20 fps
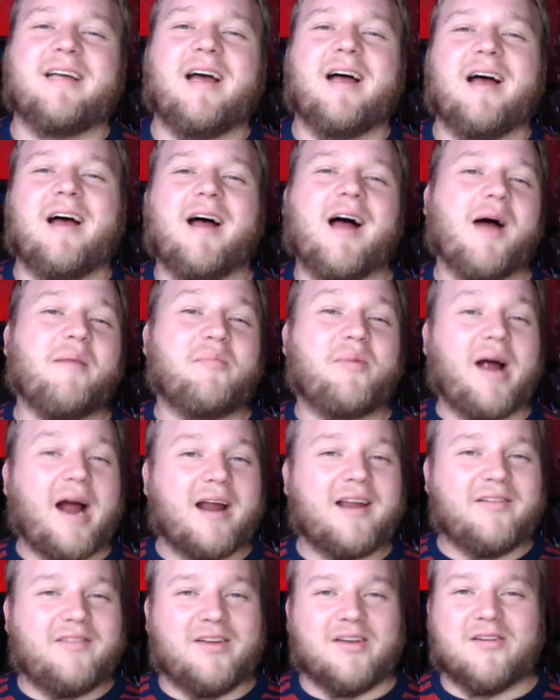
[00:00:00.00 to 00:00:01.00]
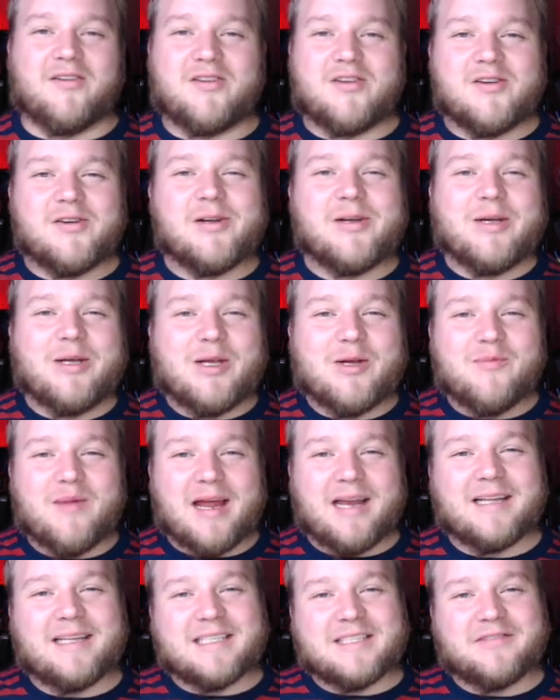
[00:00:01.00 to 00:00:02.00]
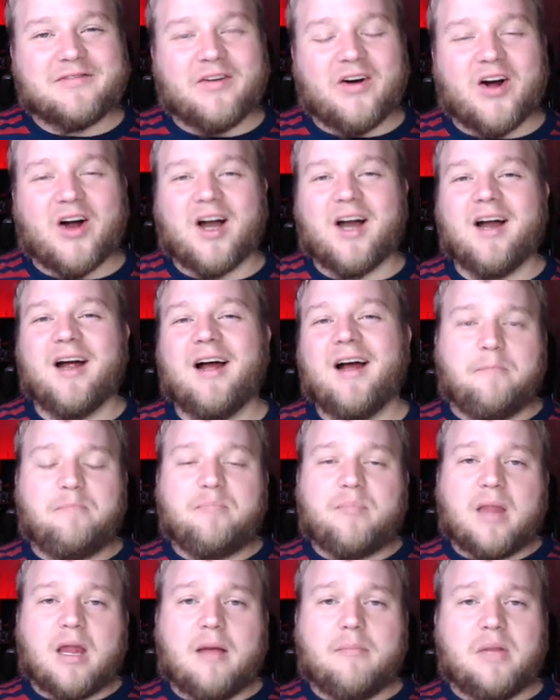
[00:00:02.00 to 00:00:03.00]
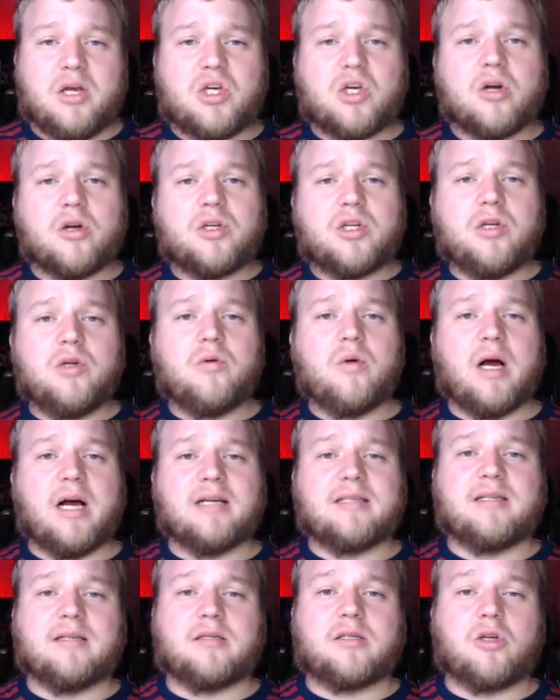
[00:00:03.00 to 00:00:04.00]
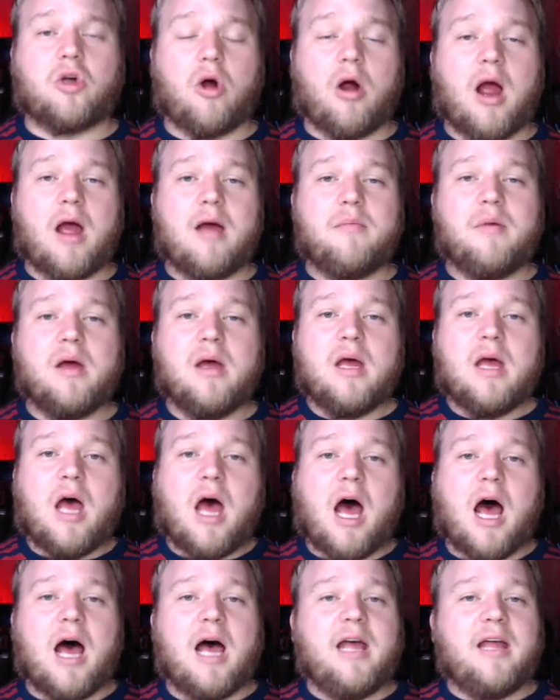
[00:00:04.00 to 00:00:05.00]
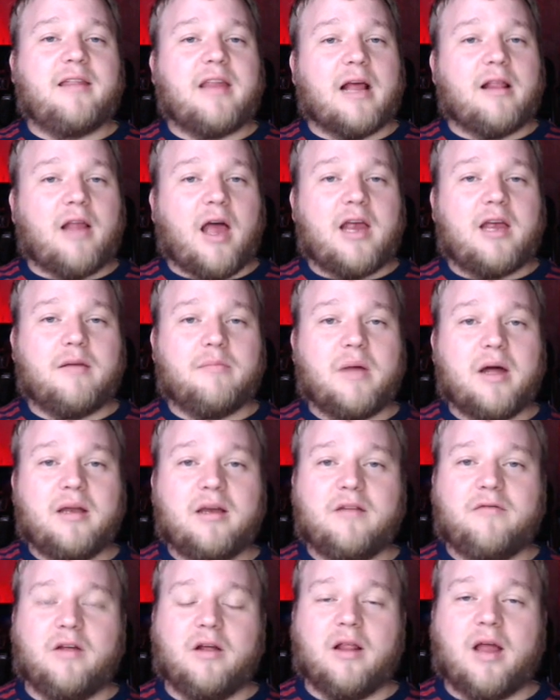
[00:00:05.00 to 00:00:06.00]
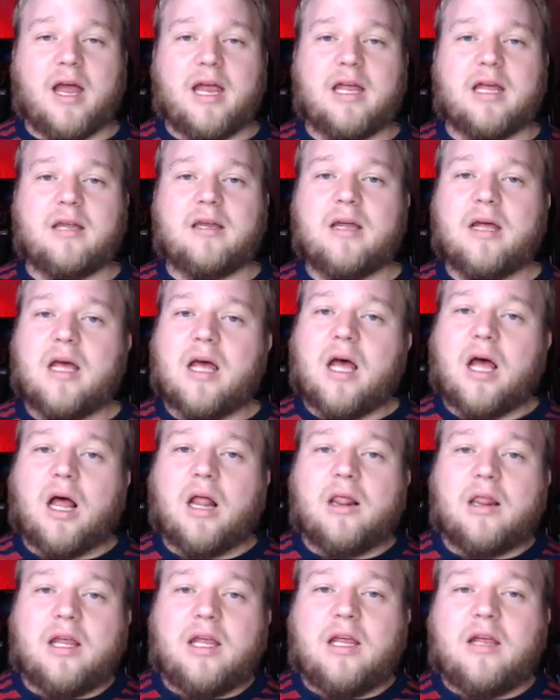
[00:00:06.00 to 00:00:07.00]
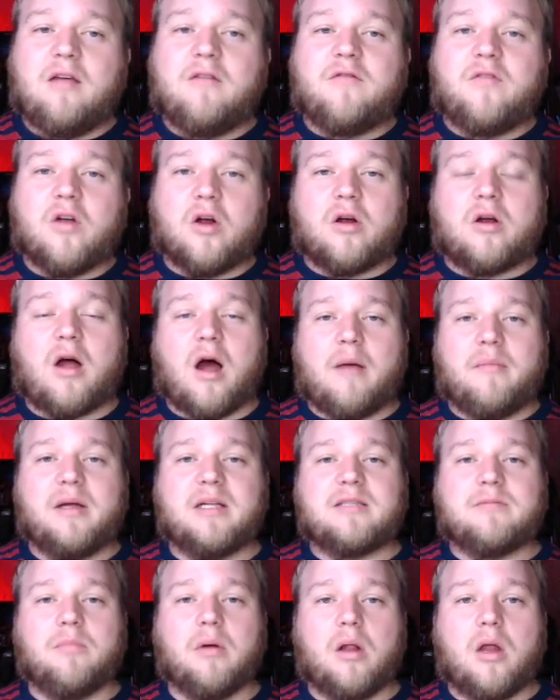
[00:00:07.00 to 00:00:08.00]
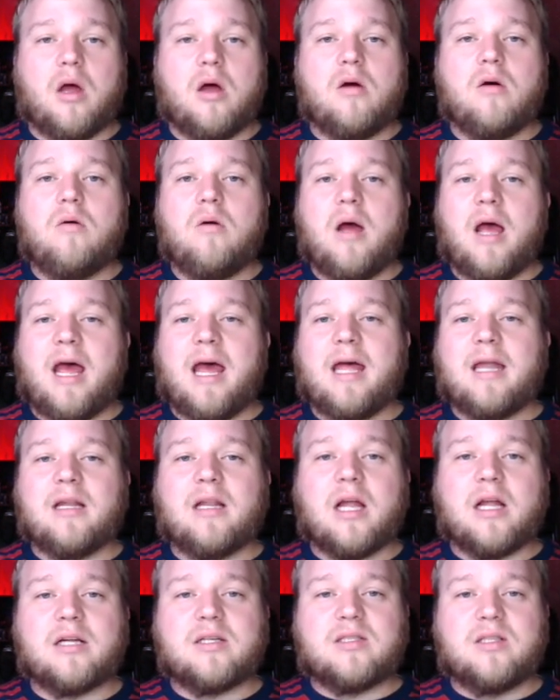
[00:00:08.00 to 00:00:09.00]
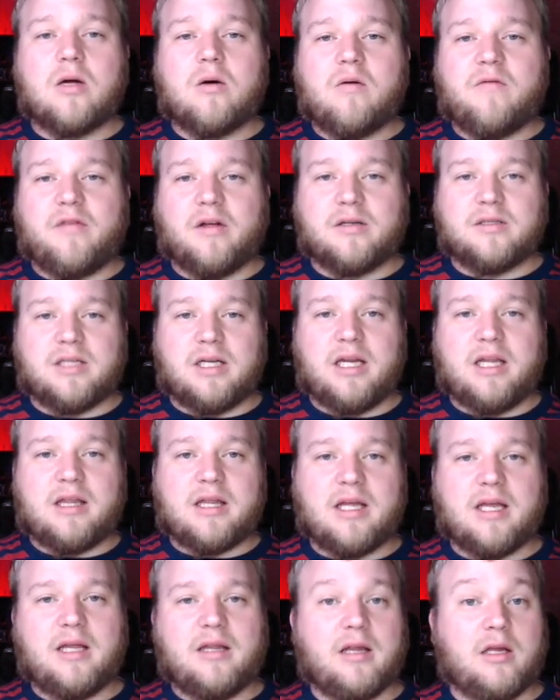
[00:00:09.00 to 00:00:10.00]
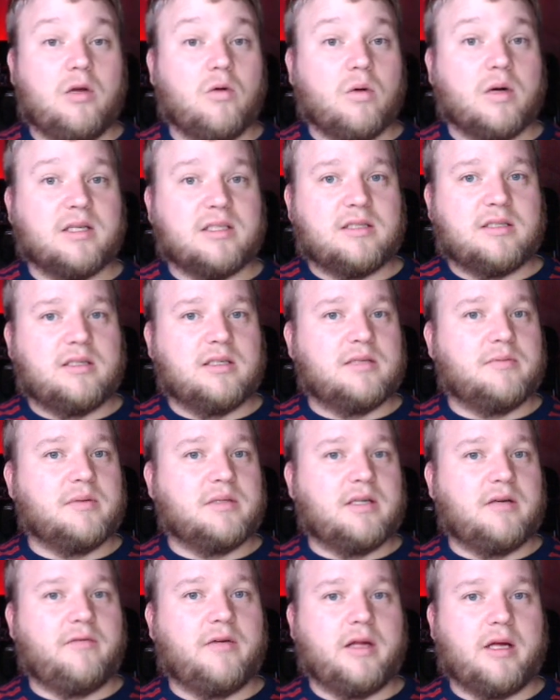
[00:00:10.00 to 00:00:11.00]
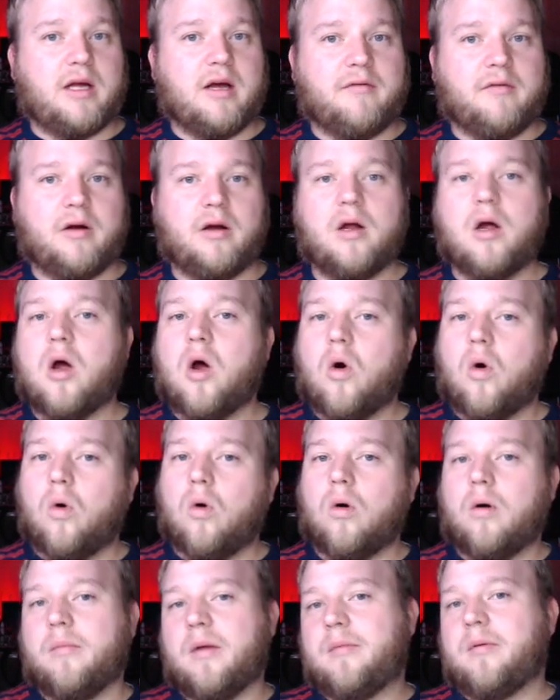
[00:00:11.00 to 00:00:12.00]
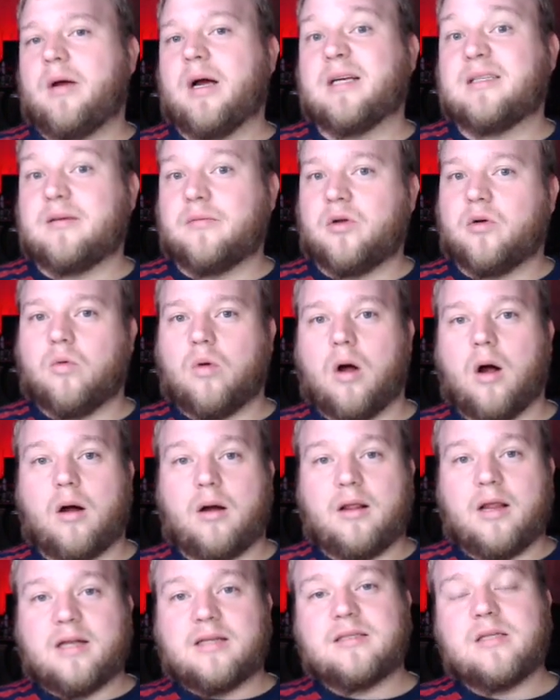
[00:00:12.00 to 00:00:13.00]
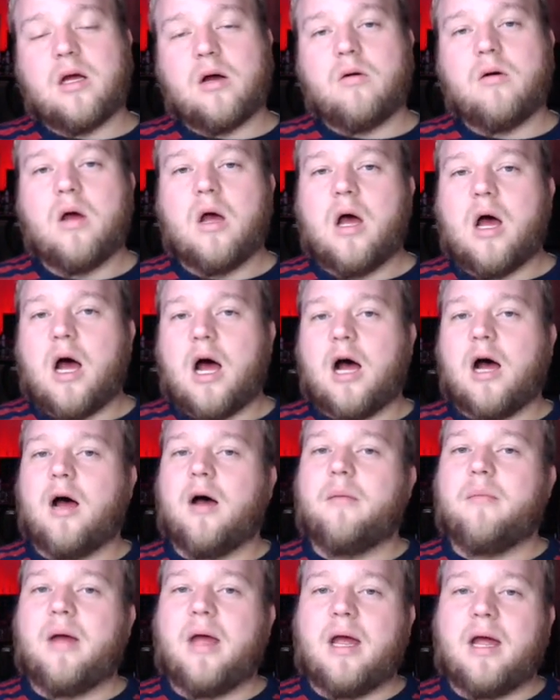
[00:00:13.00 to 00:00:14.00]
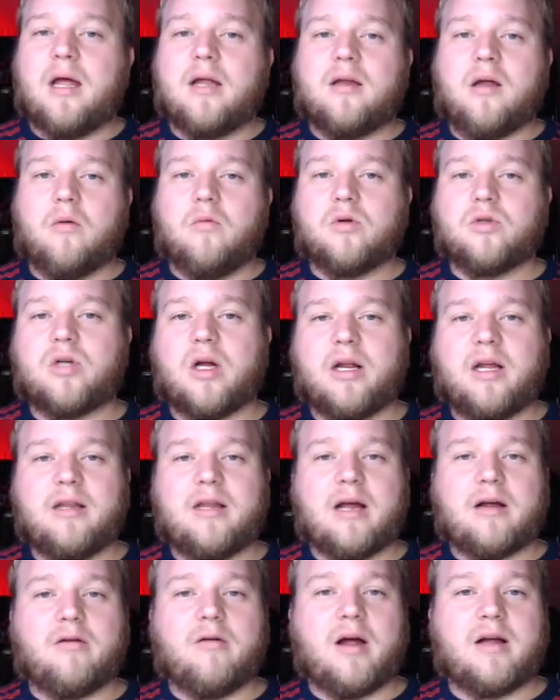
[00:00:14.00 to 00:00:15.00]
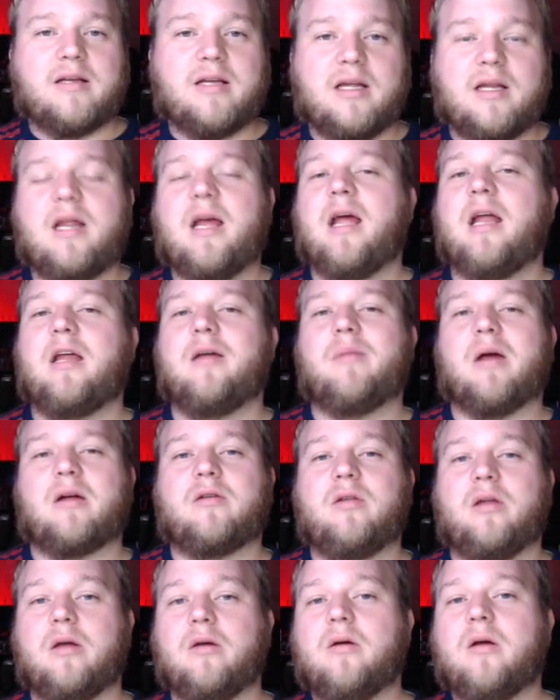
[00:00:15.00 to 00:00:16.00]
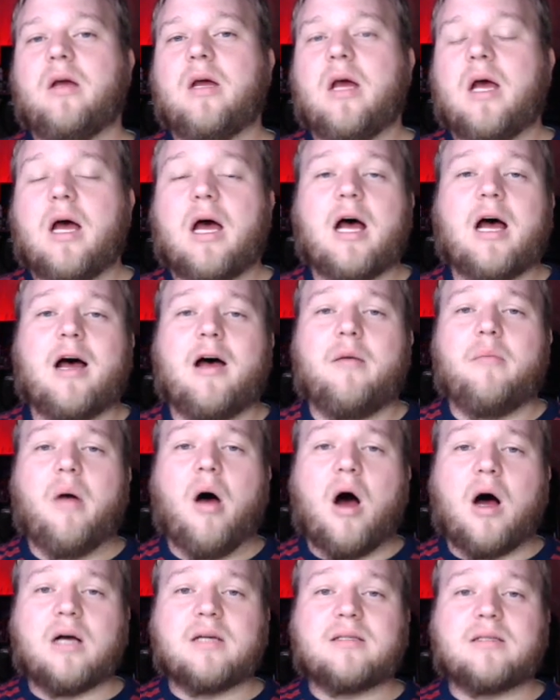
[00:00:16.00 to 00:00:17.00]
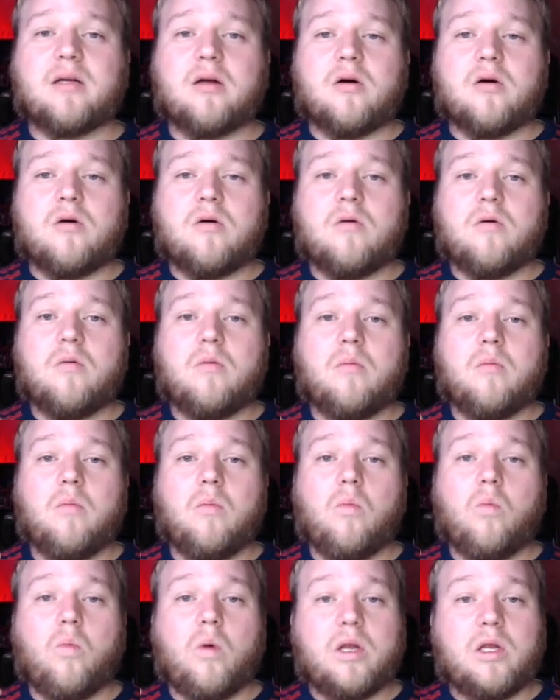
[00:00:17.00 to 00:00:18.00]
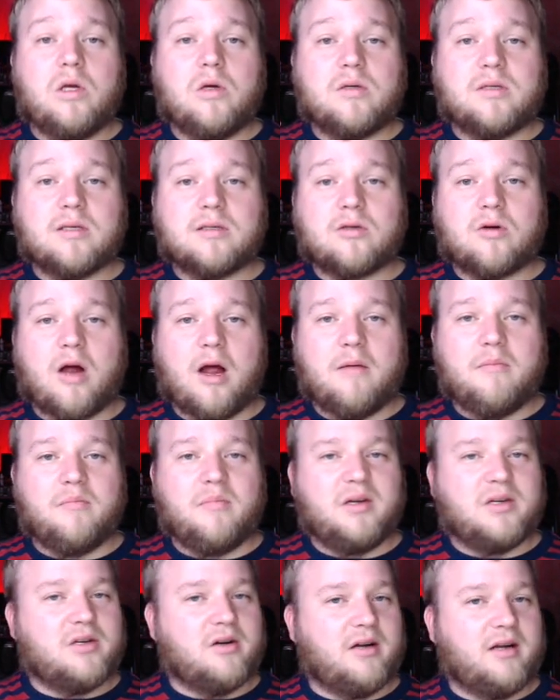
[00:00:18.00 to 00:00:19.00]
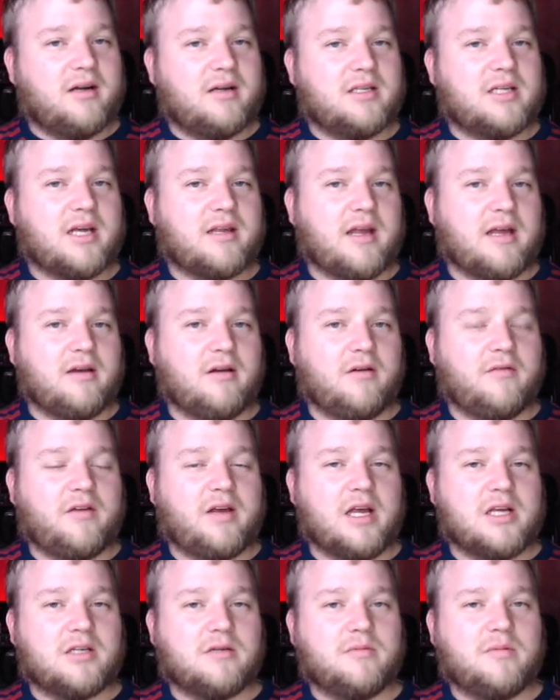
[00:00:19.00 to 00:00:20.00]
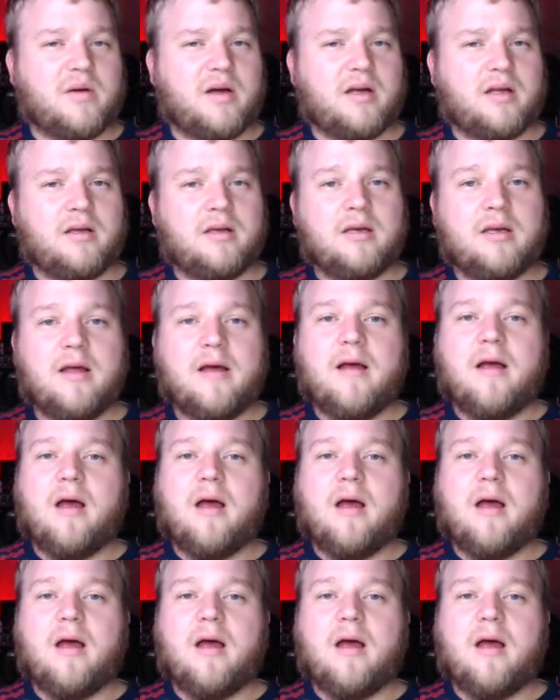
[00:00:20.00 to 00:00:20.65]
I'm proud of you. You made it this far. Be sure to subscribe. Hit that like button if you like it. Leave your comments below and let us know if there's anything that you want us to specifically cover, or maybe we got something wrong. Let us know, and we'll try to get that corrected and get back to you. Also, when you subscribe, be sure to check that notification button.